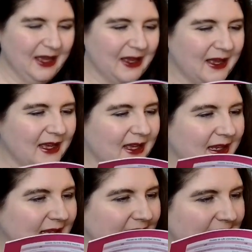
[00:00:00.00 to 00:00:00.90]

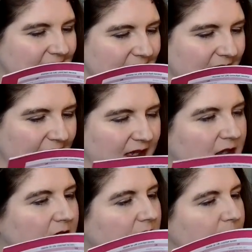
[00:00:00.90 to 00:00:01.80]
And
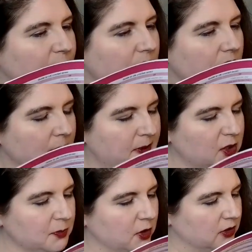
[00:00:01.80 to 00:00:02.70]

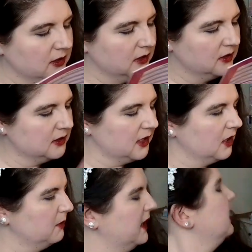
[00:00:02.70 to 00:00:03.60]
builder box.
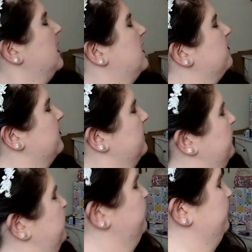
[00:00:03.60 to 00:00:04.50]
So we have,
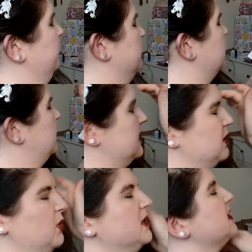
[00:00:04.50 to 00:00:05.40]
these are
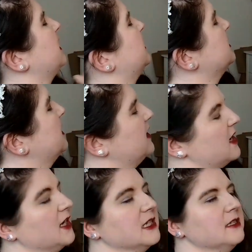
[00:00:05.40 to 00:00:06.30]
all the sides, and then
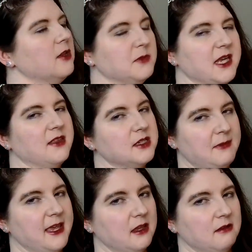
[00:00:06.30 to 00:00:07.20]
you can slot them together to
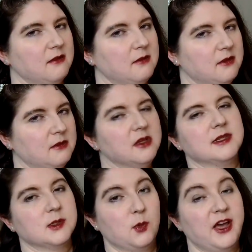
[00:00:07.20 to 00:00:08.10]
make a
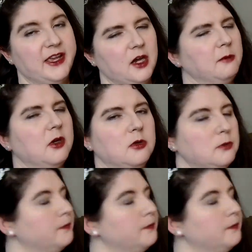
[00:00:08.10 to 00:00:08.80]
square yarn ball.